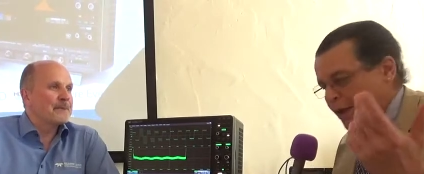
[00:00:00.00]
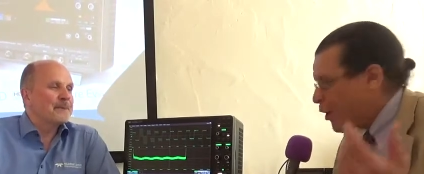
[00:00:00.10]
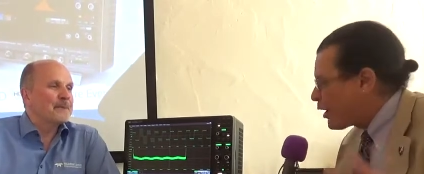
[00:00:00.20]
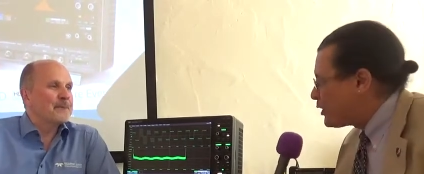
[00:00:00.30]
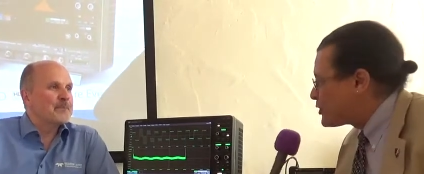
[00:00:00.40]
Speaker 1: my
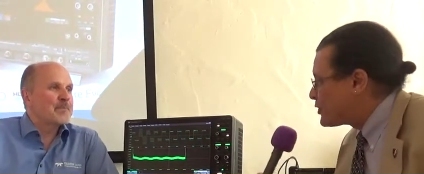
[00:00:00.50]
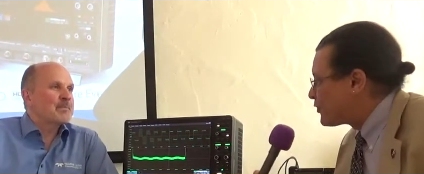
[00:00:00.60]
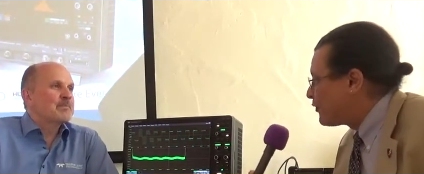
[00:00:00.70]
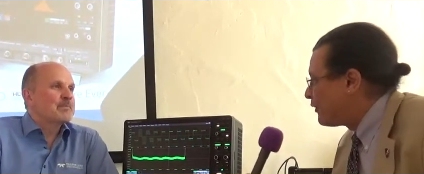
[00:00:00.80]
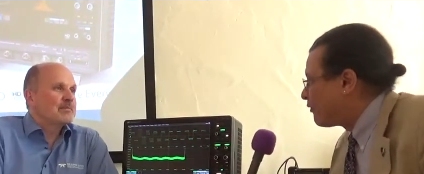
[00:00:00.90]
audience is
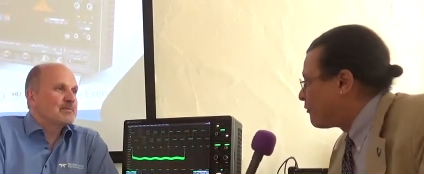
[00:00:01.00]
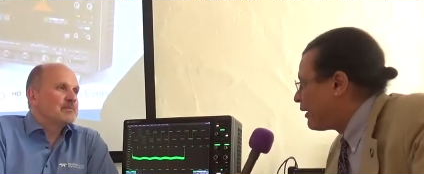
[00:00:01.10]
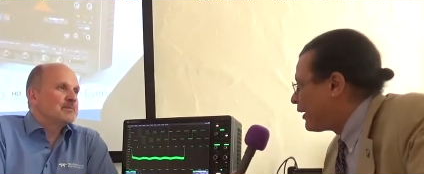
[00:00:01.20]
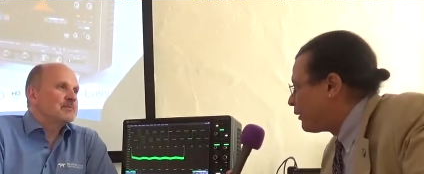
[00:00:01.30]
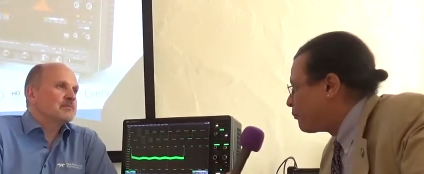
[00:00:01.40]

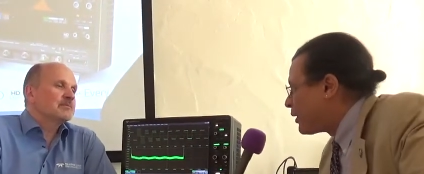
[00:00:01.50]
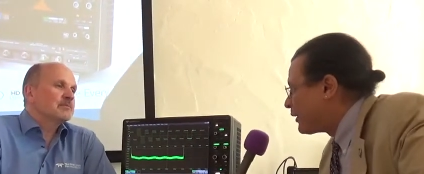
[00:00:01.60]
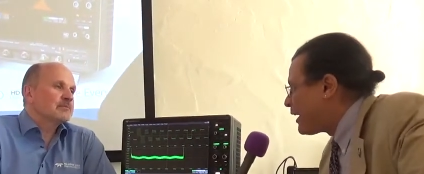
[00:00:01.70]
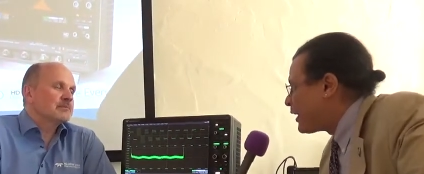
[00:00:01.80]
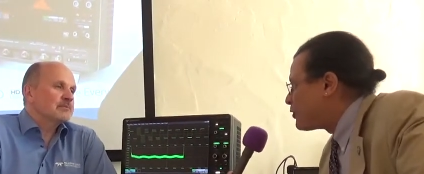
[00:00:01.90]
uh,
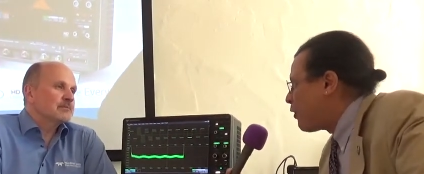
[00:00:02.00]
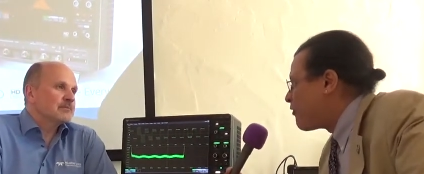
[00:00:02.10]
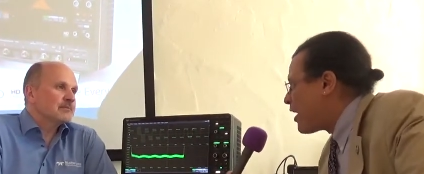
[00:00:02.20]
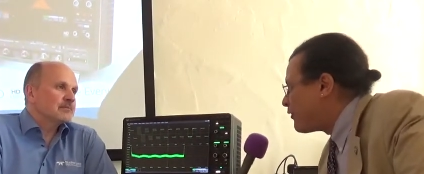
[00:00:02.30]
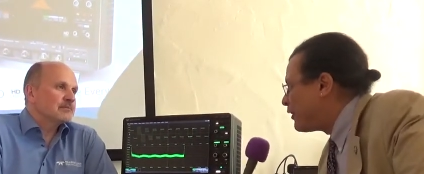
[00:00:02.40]
probably not so
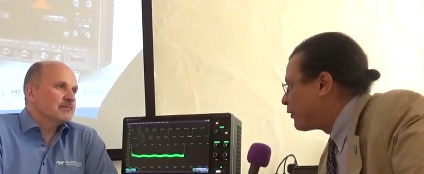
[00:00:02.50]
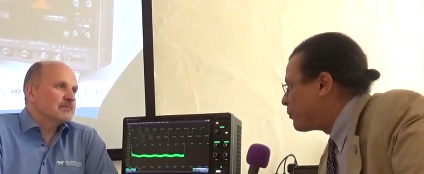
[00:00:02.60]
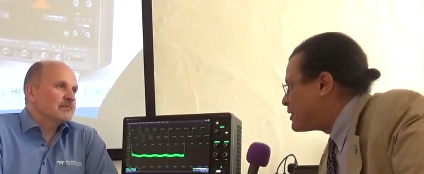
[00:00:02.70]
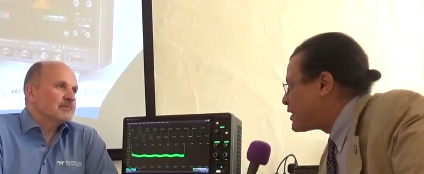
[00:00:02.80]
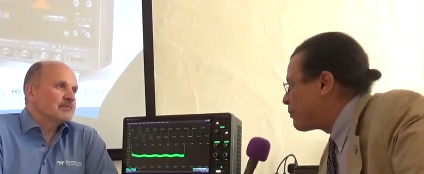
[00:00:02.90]
fond of hearing
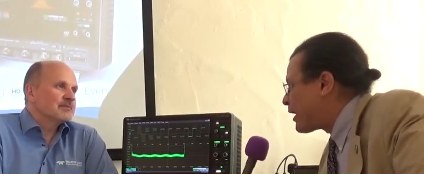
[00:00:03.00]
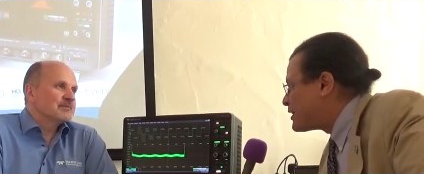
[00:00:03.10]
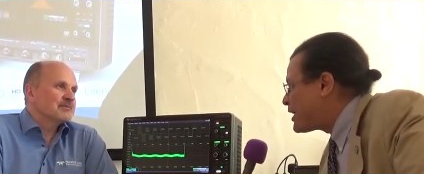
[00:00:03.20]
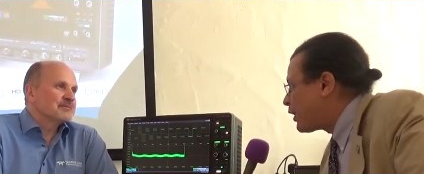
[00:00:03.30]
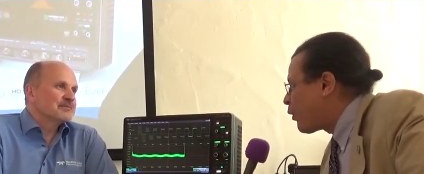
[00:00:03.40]
me say, but I
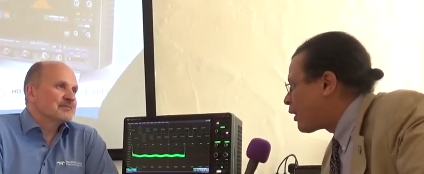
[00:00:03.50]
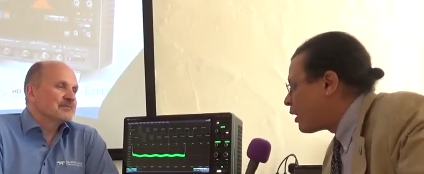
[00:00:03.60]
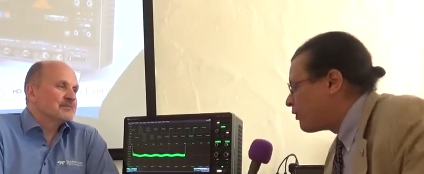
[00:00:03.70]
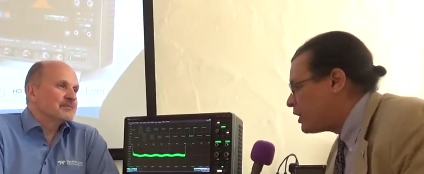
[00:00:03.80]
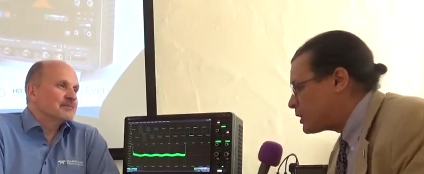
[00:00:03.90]
say it quite
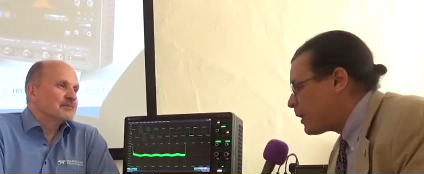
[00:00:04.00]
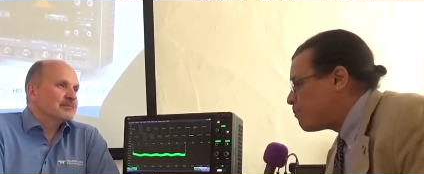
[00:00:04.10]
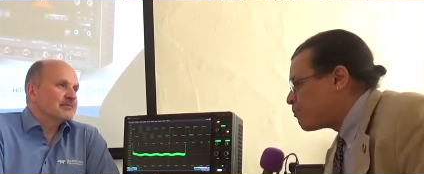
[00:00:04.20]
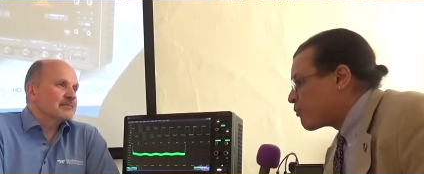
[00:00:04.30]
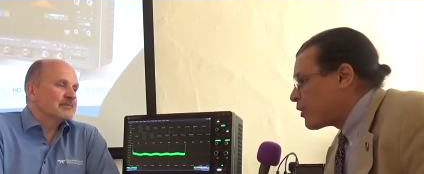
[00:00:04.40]
often is,
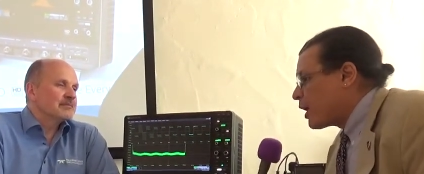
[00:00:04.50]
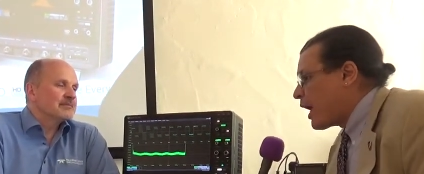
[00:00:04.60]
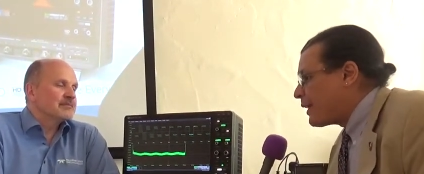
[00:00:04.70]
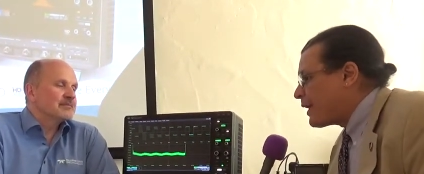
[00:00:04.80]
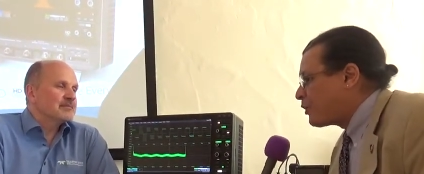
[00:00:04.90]

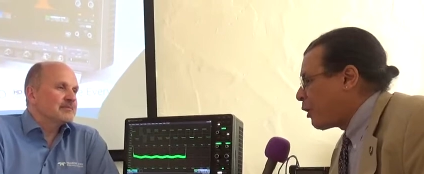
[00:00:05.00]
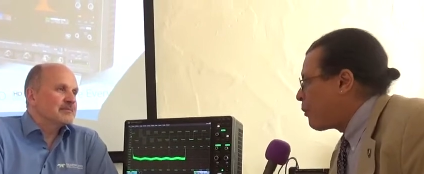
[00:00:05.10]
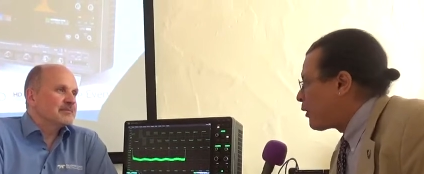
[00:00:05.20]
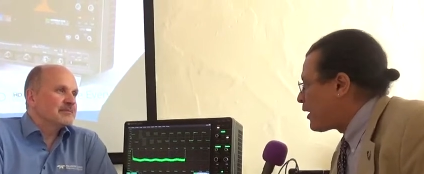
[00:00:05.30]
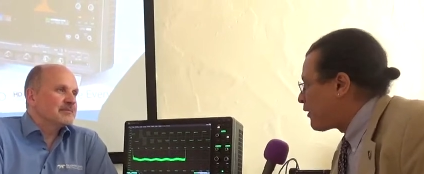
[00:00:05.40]
I like to
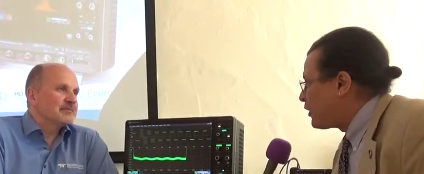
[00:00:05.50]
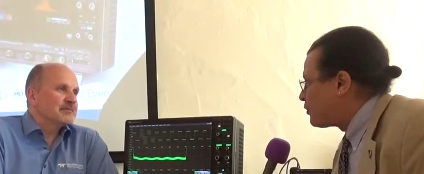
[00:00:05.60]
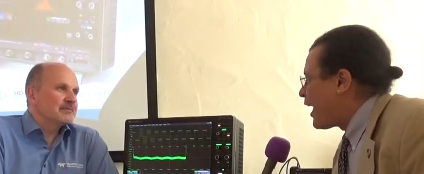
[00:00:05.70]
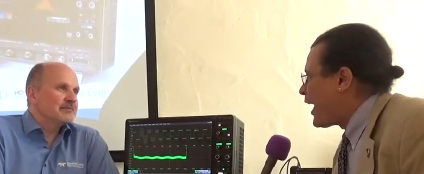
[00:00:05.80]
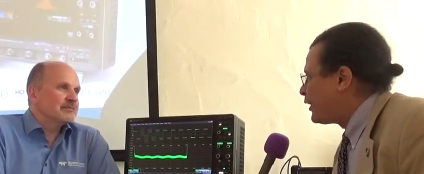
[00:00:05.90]
compare a lot of things
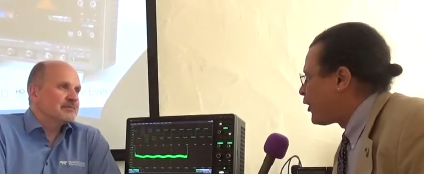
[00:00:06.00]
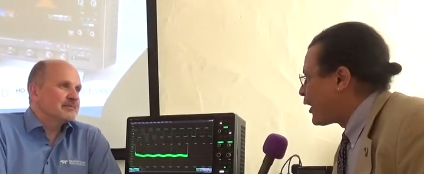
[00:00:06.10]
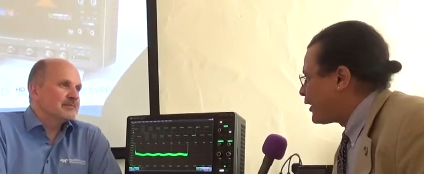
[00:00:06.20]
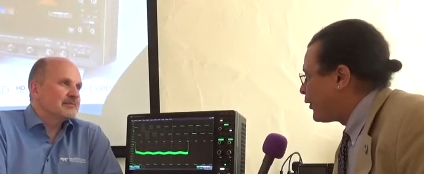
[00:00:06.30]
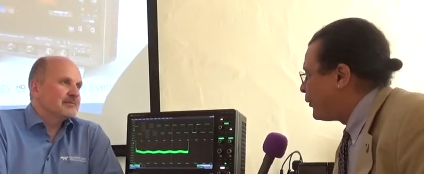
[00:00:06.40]
to high-end
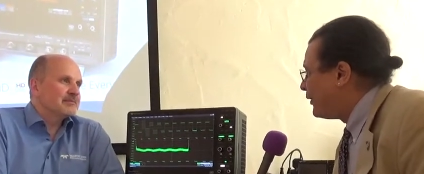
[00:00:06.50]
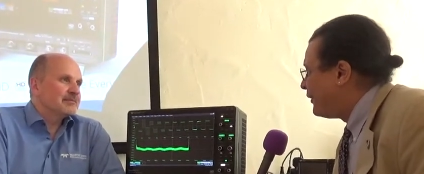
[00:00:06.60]
audio,